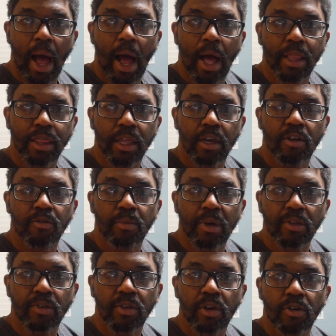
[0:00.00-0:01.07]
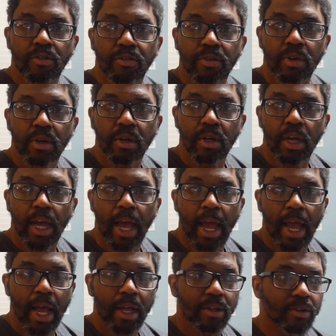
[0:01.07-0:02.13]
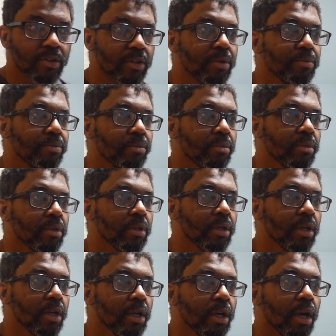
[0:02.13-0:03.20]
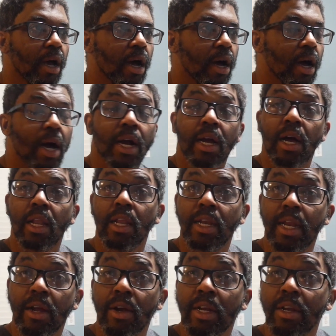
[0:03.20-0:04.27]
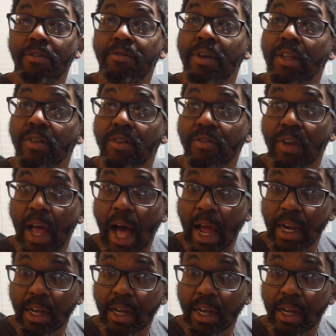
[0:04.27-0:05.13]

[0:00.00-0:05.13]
I think of myself as a culinary defensive line